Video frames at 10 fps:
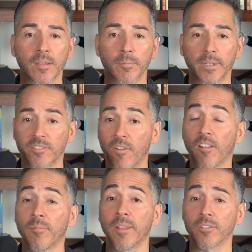Please
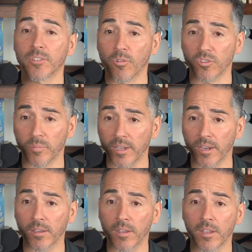follow me on social
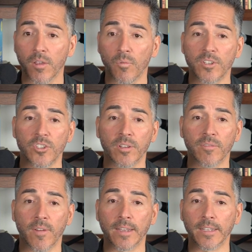media, which you can
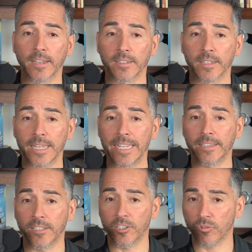find linked in
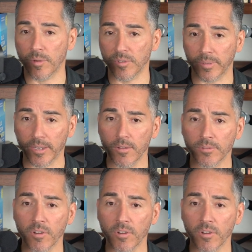the description below.